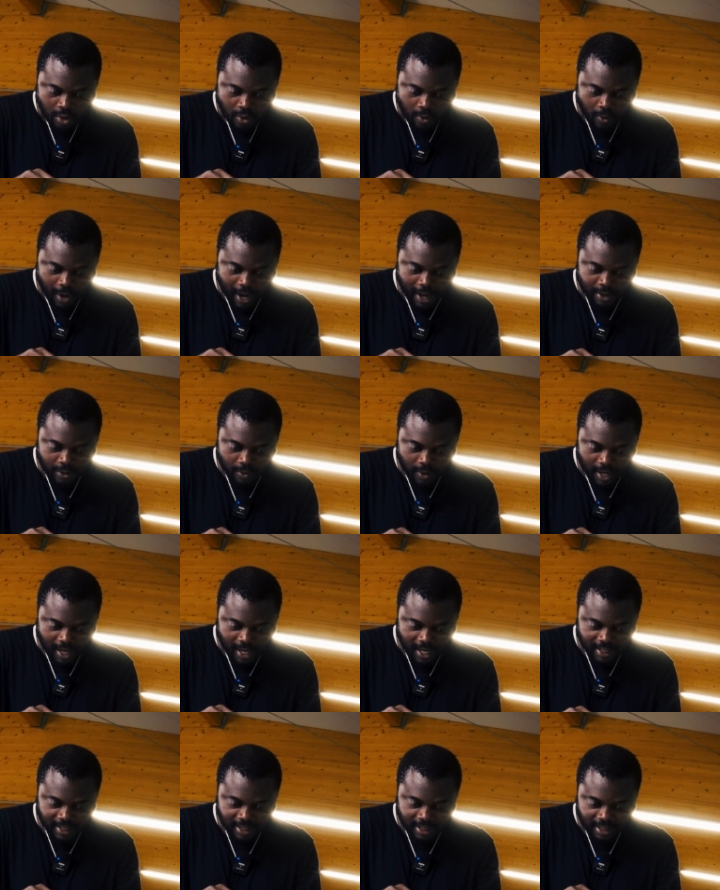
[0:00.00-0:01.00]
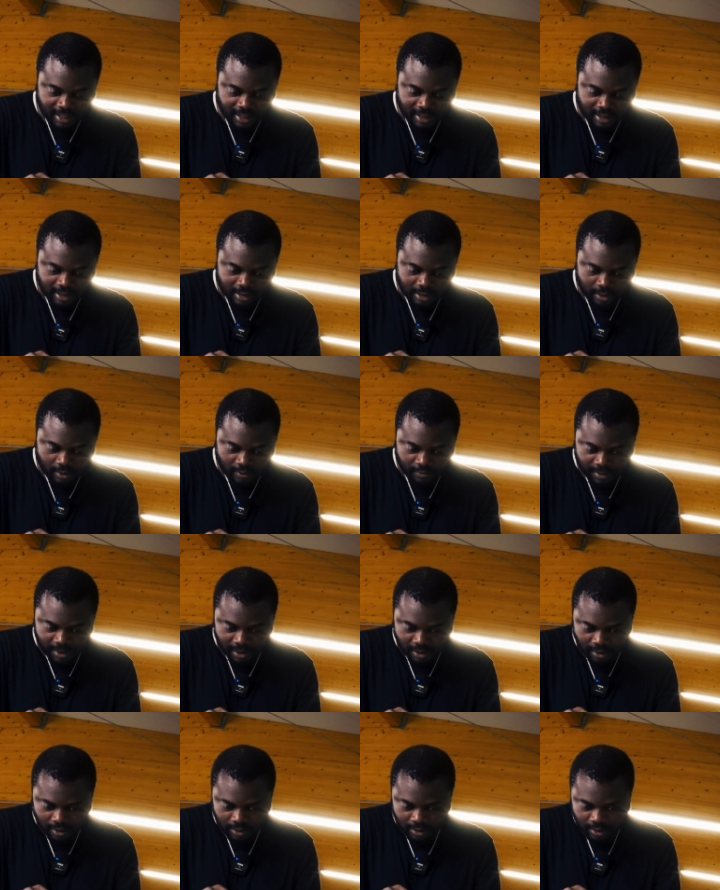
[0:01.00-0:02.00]
while you are handling this stuff
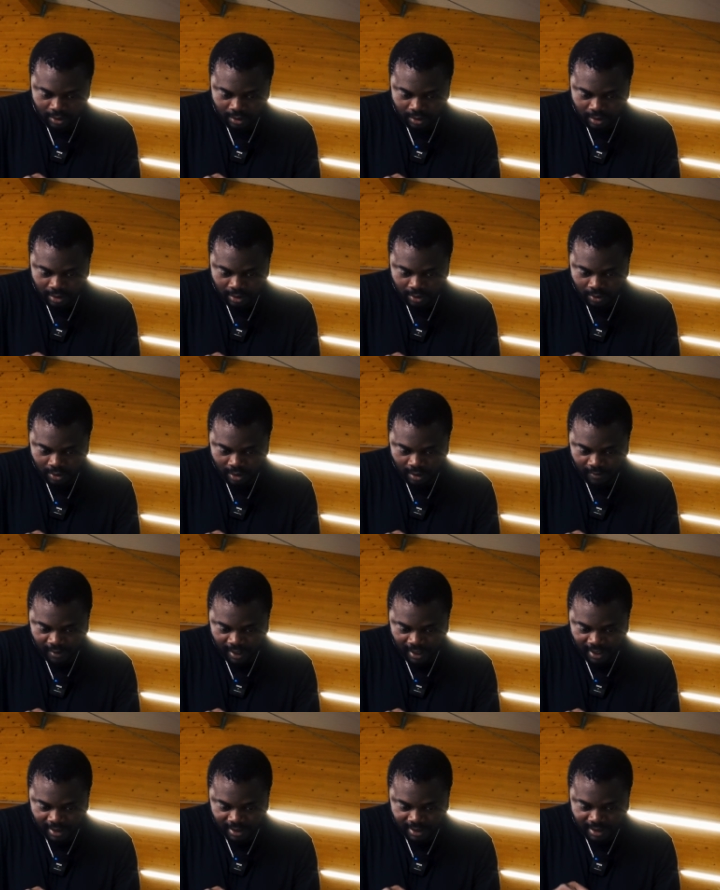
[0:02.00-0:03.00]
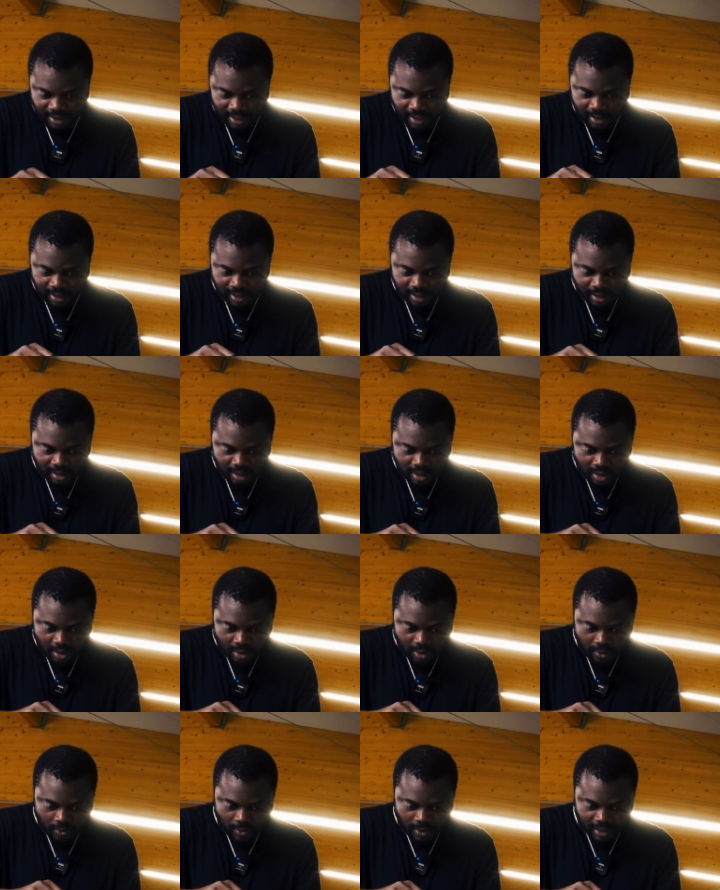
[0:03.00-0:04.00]
because you never can tell
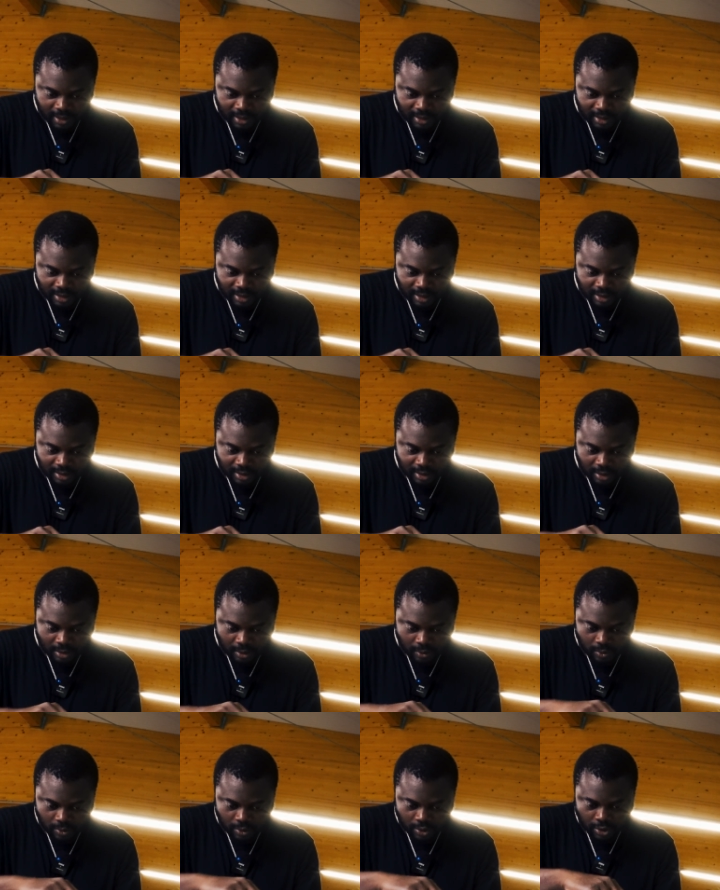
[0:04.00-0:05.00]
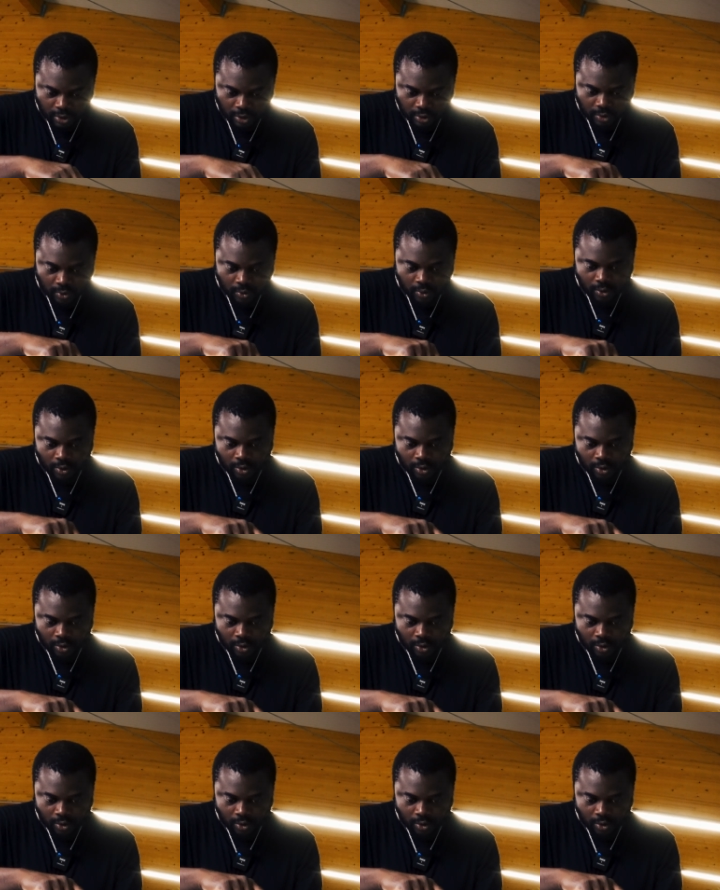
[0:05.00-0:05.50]
when things will just go